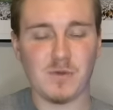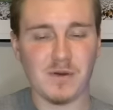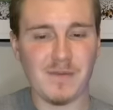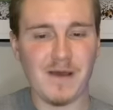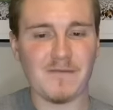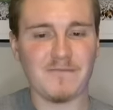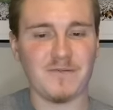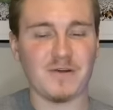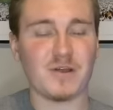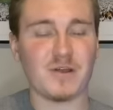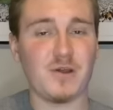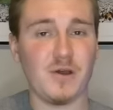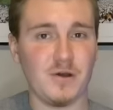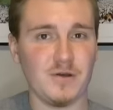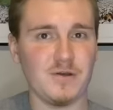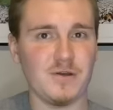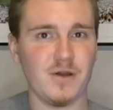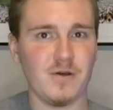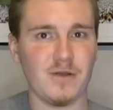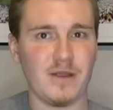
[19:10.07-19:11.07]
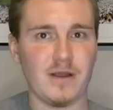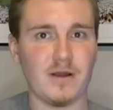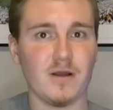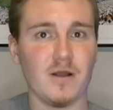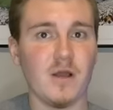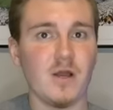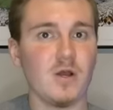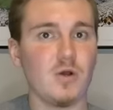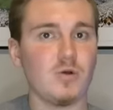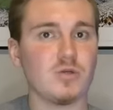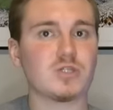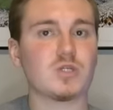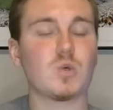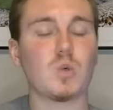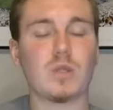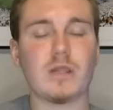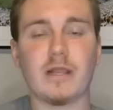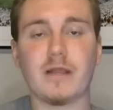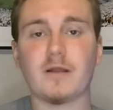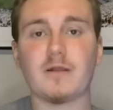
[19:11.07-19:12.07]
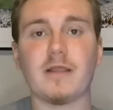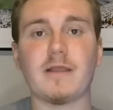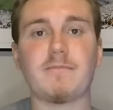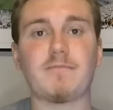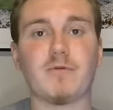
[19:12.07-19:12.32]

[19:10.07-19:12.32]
What about Facundo here, who has clearly